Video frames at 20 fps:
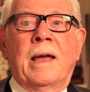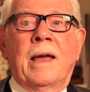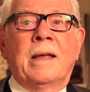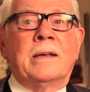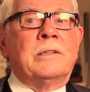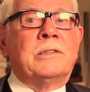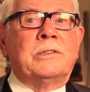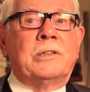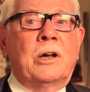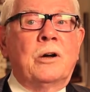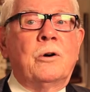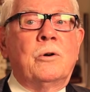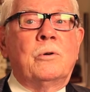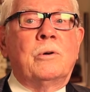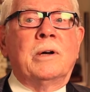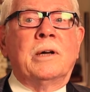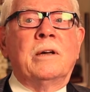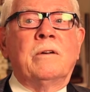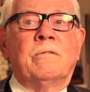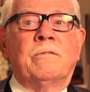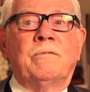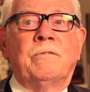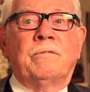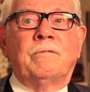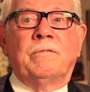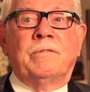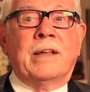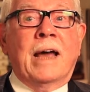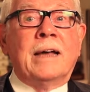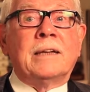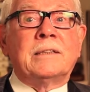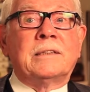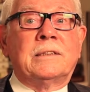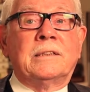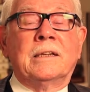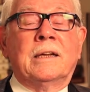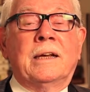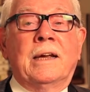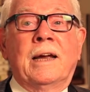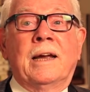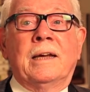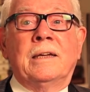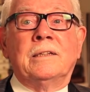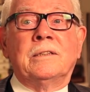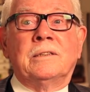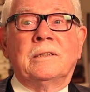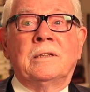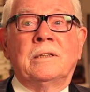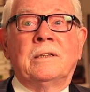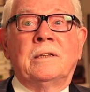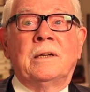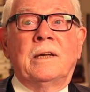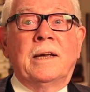And so if that's the case,